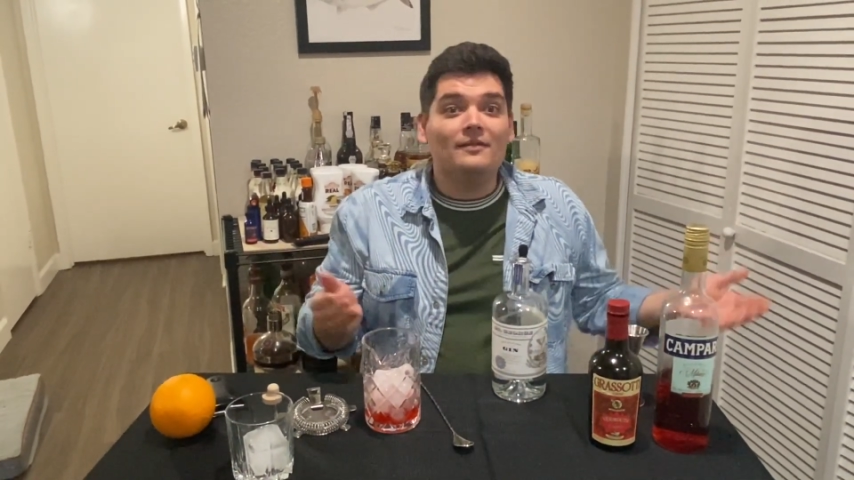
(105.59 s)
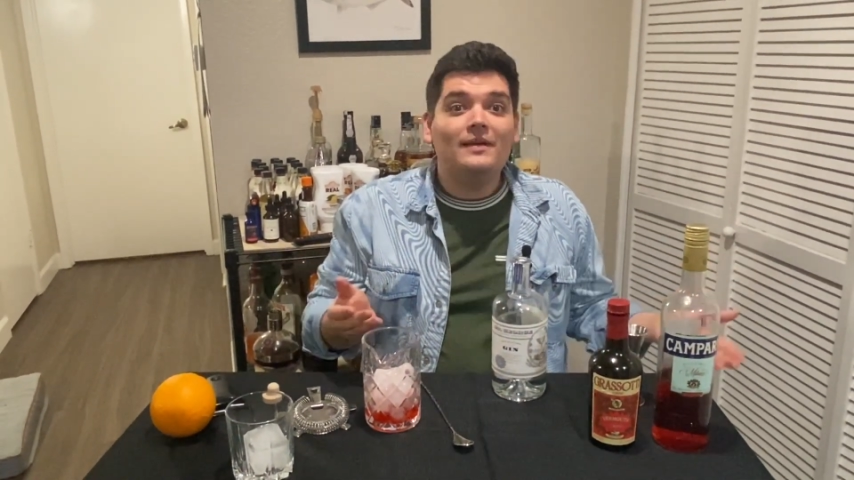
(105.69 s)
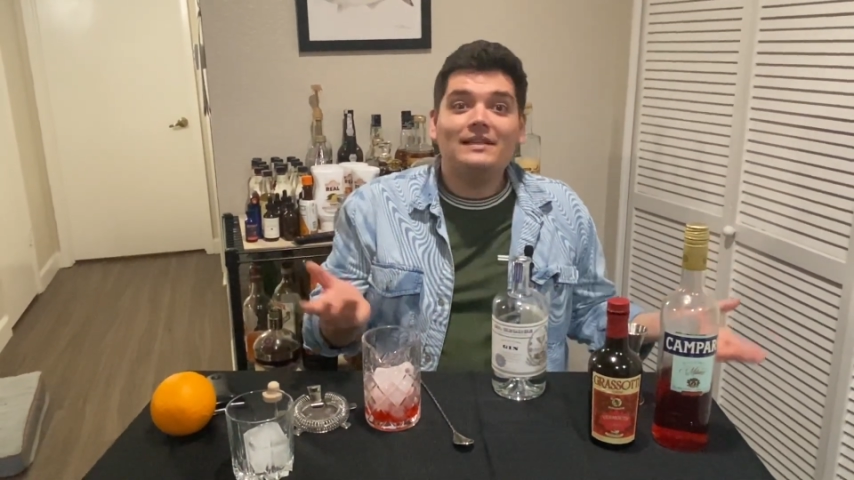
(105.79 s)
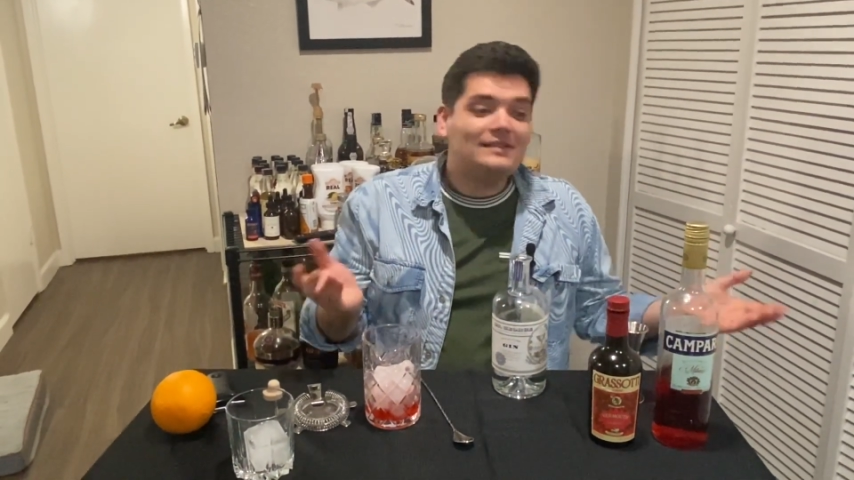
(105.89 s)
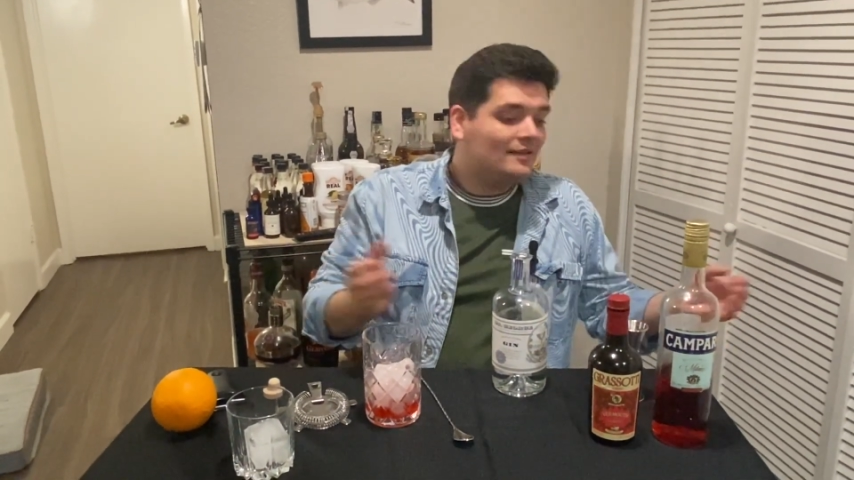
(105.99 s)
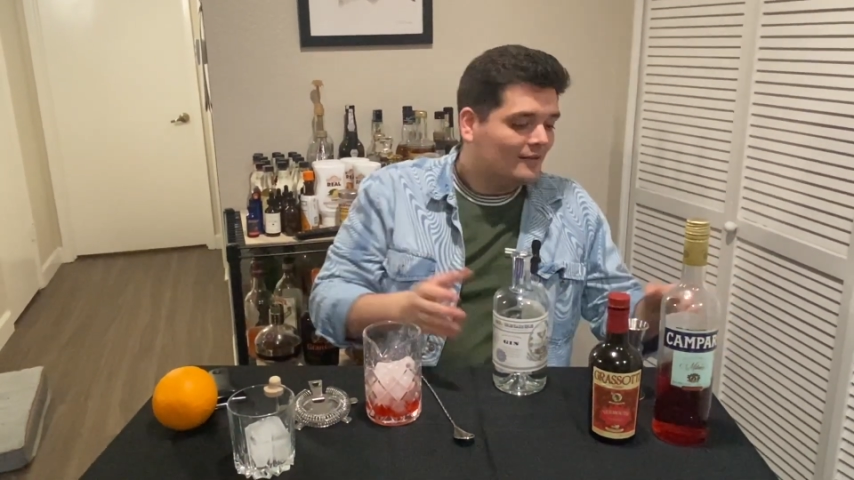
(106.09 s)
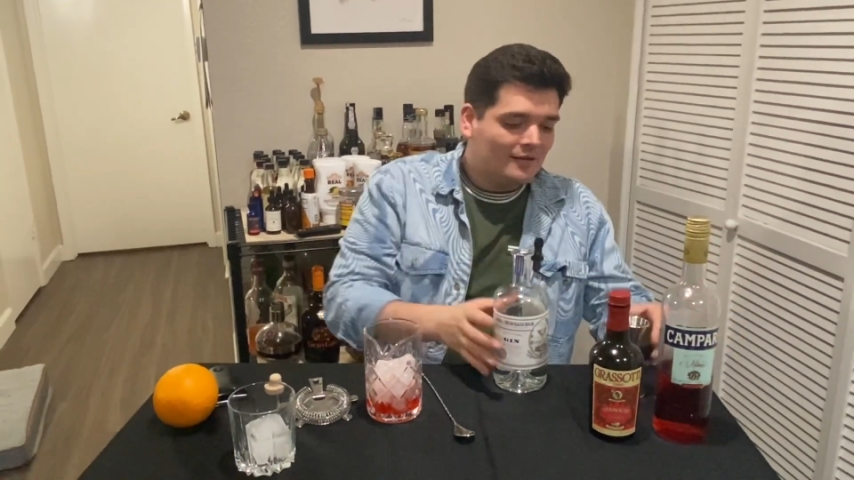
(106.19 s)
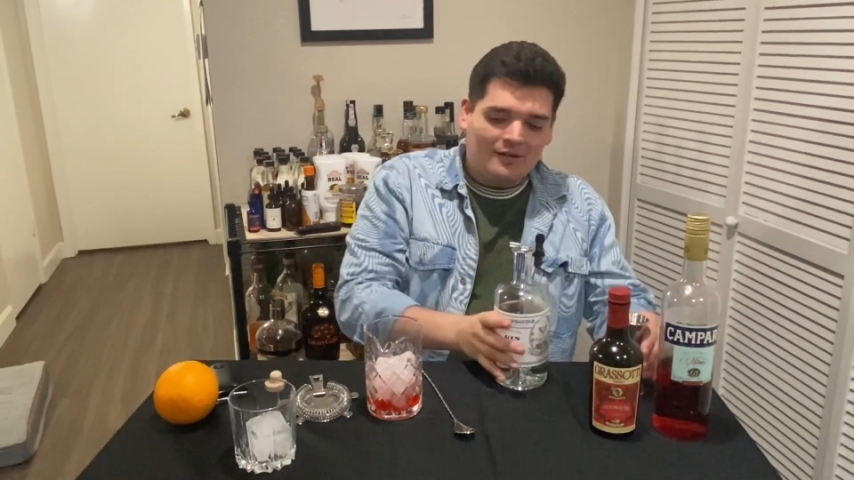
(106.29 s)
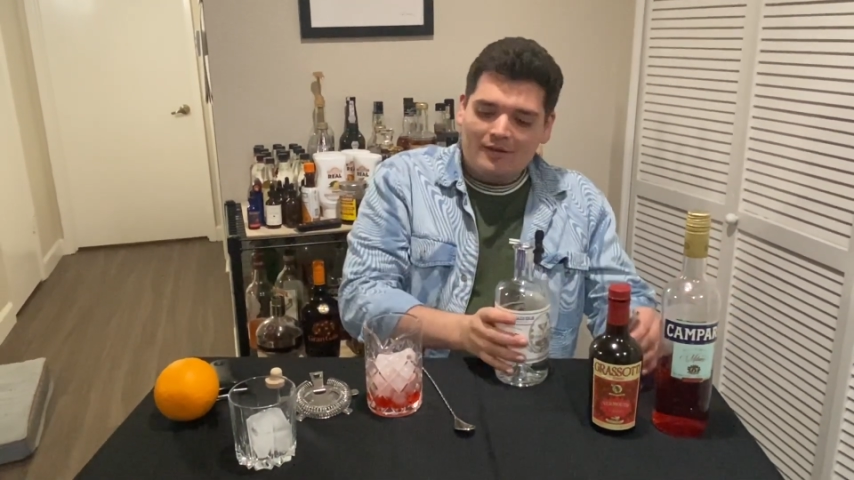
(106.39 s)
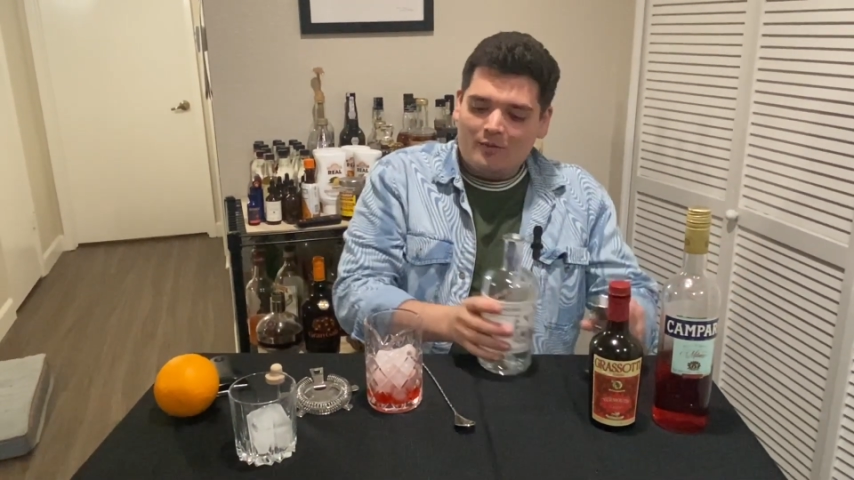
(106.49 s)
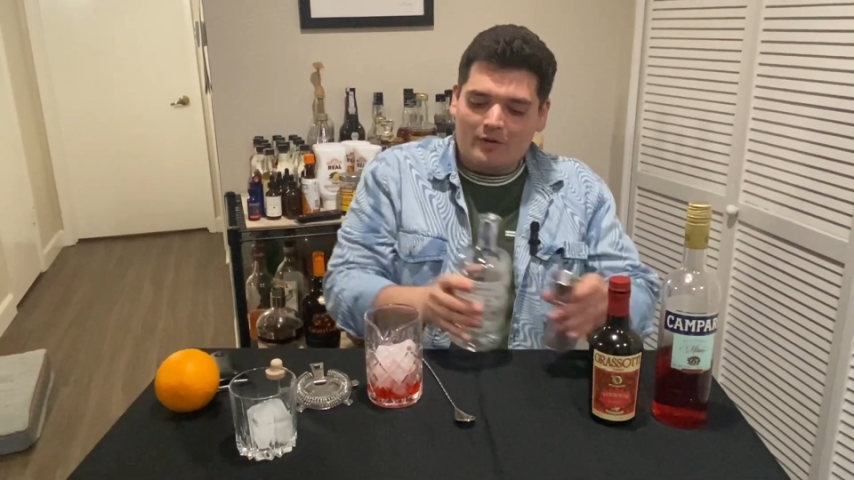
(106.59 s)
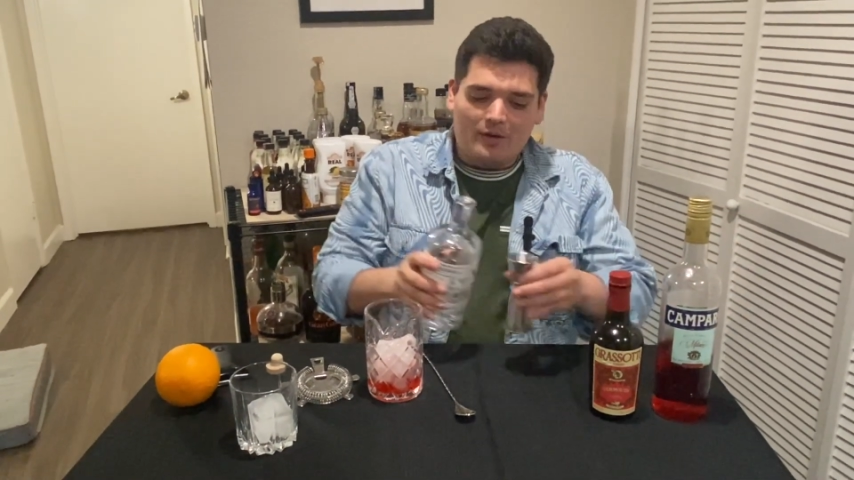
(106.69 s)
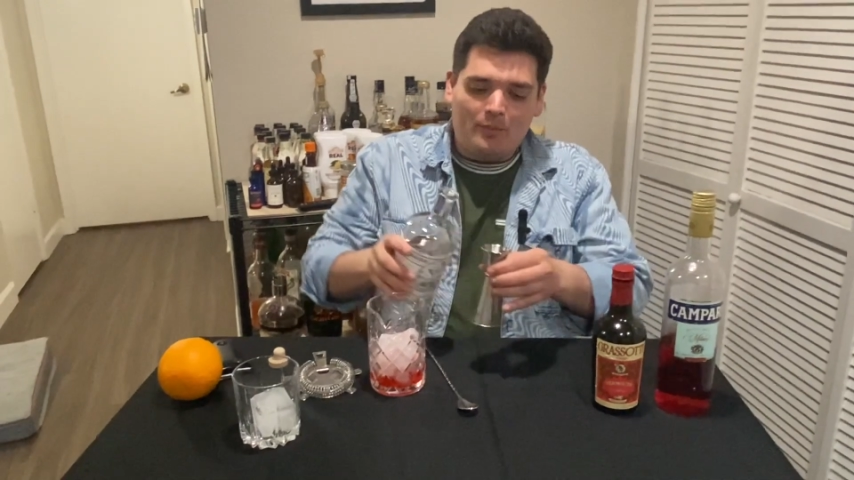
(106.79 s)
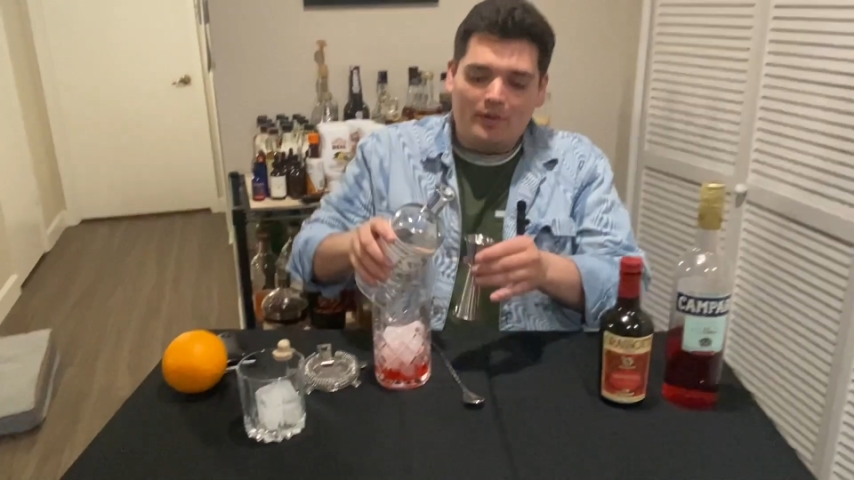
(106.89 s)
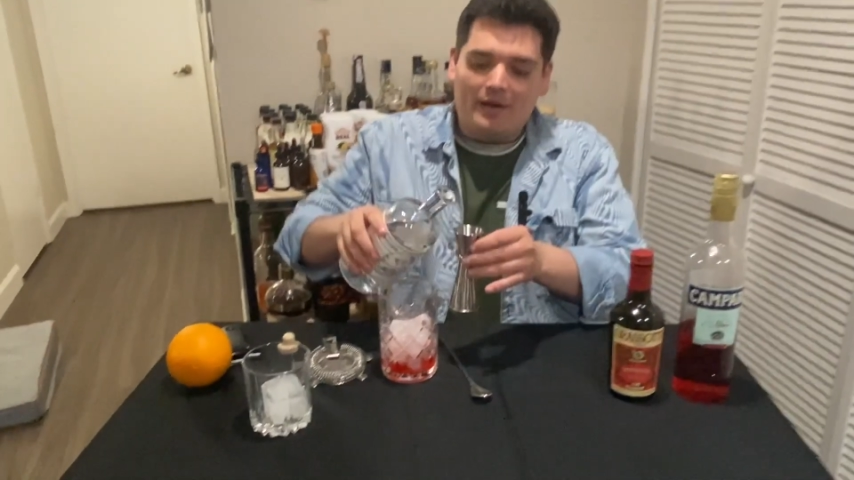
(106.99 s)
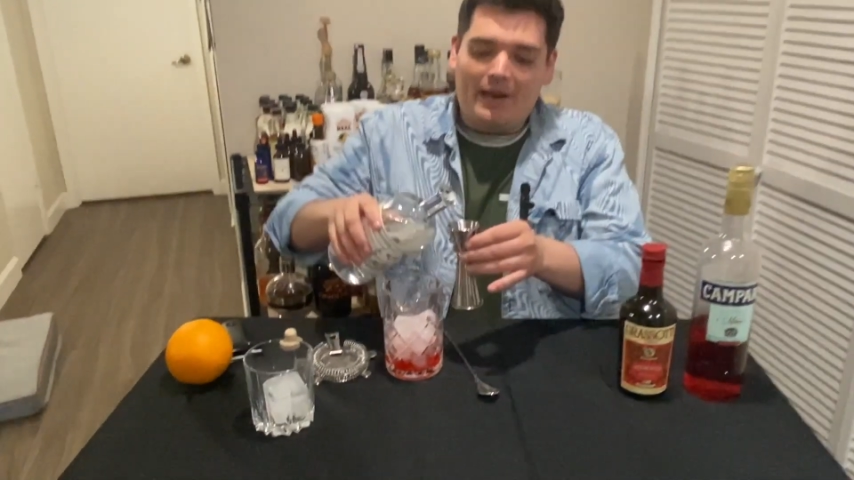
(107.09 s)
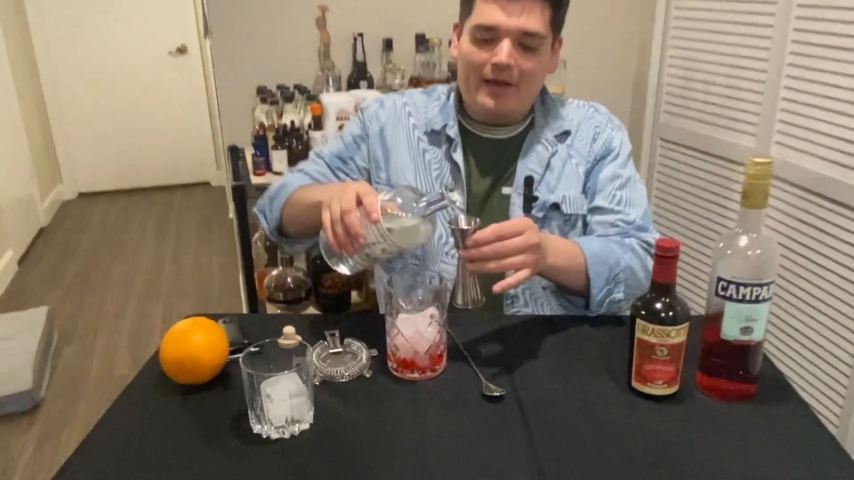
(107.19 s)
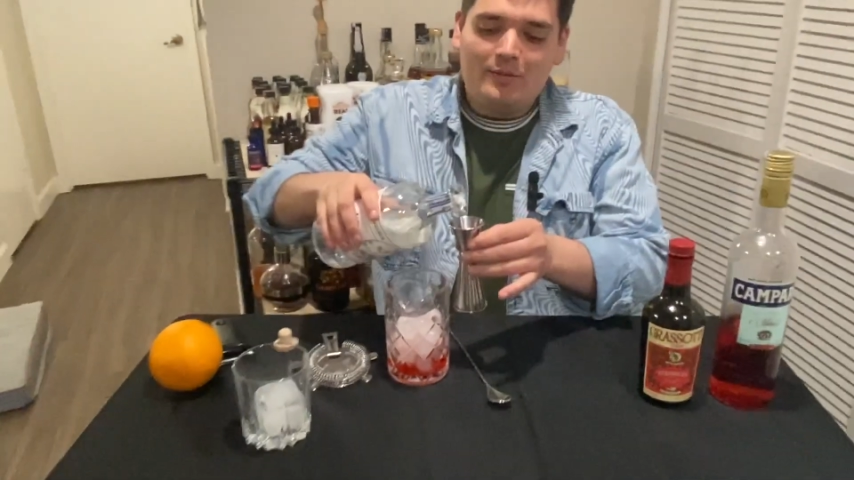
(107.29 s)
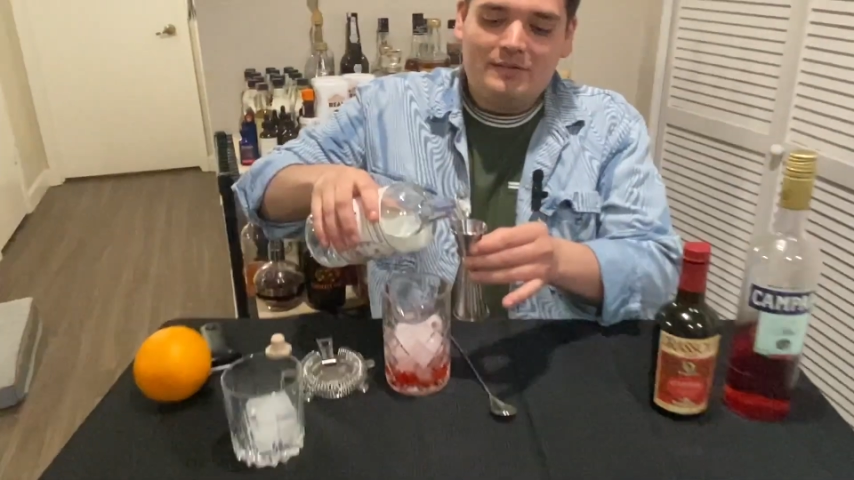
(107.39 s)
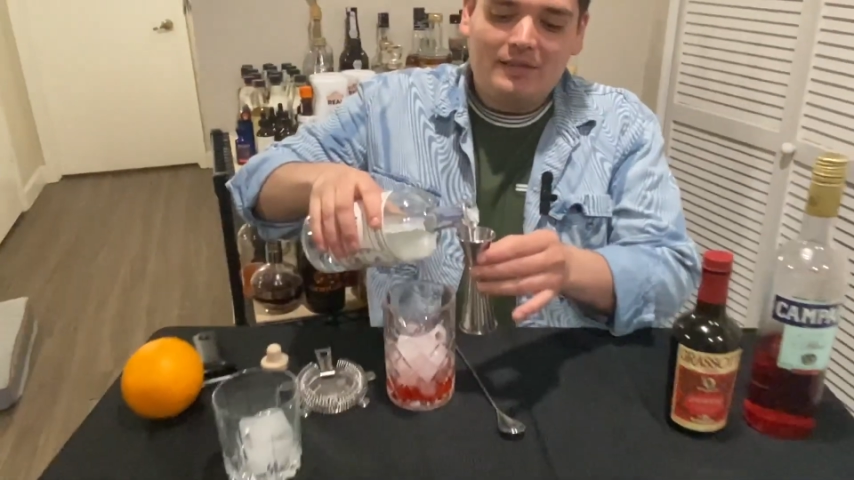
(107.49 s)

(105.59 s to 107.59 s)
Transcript: That's it. We're going to put an ounce